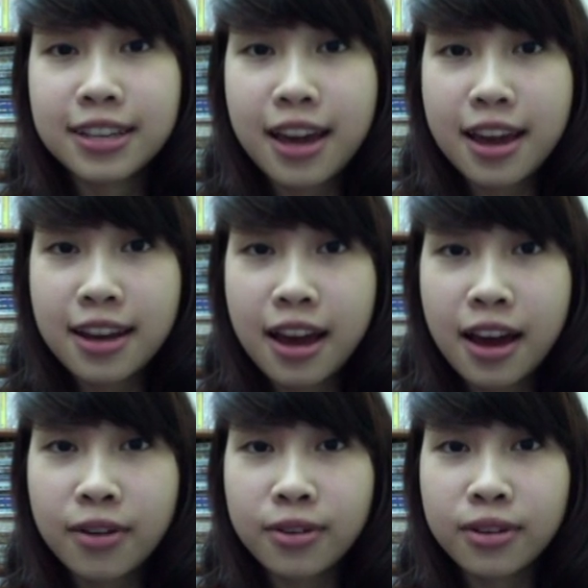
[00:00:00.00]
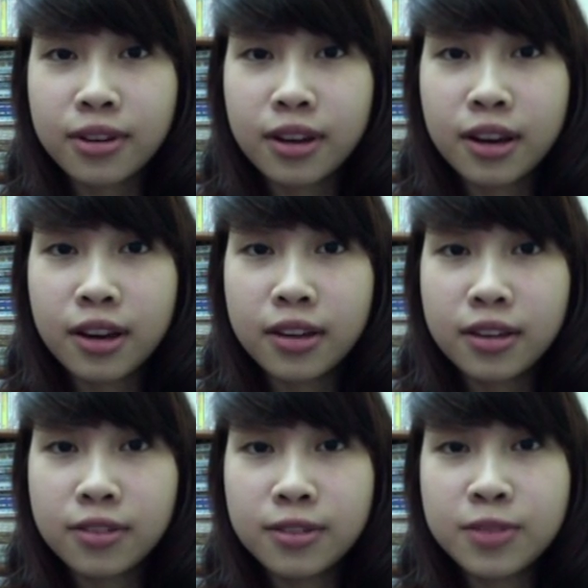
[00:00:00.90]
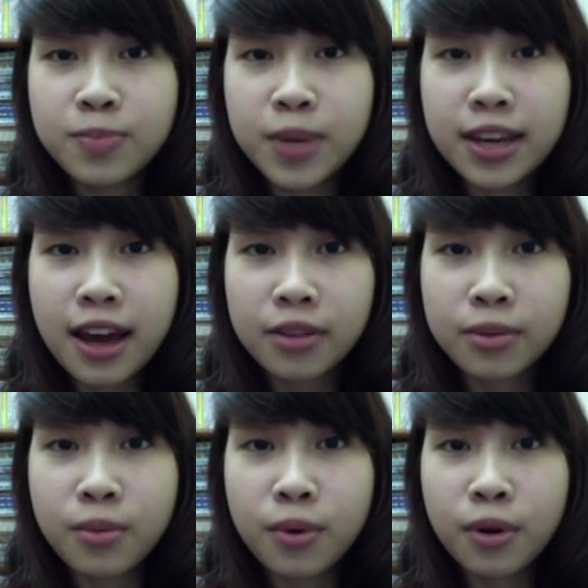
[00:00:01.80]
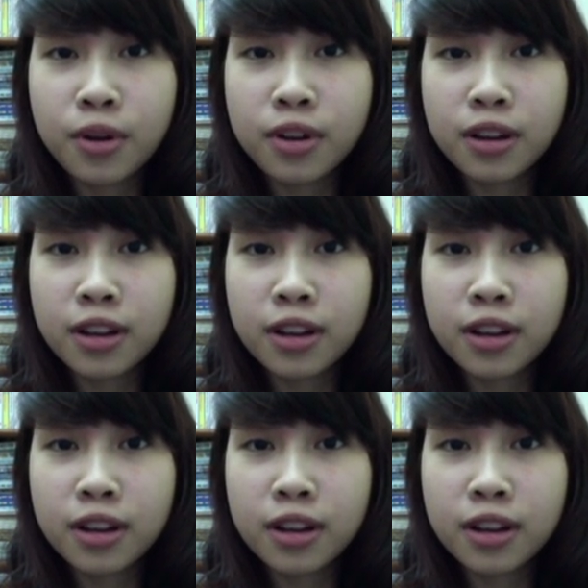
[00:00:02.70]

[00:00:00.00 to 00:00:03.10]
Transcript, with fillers: And now you speak out the word